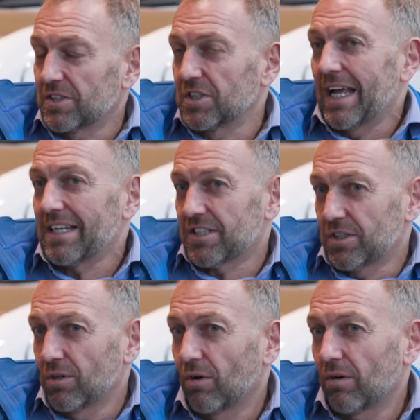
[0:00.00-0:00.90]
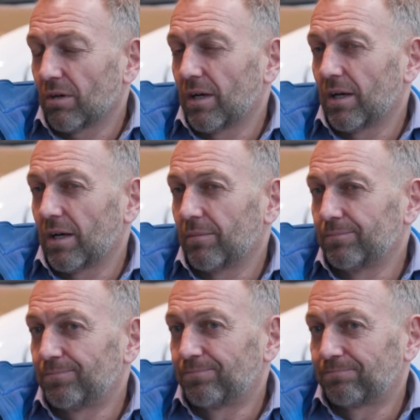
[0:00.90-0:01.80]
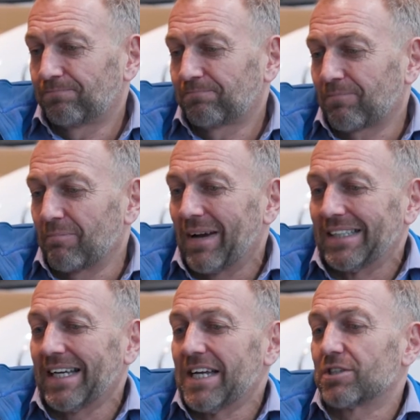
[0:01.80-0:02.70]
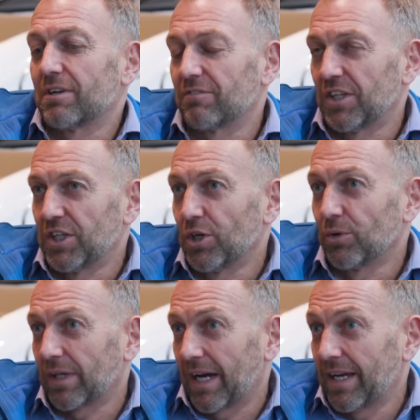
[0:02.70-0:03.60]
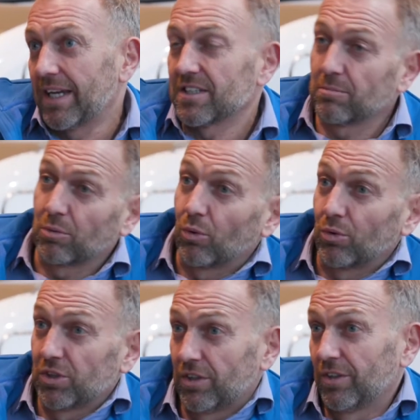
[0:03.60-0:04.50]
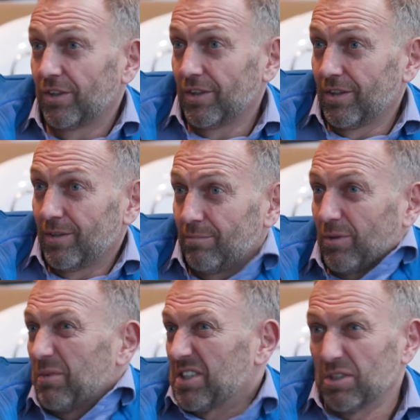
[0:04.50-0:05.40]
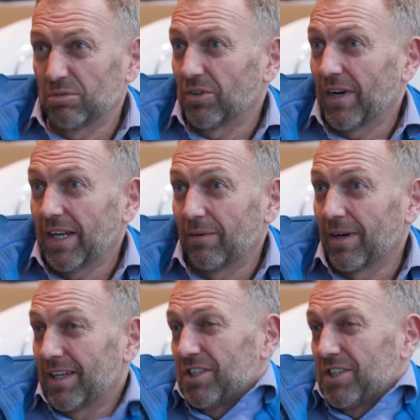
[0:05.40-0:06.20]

That's not mandatory for the UK, it is abroad, but we still do it anyway.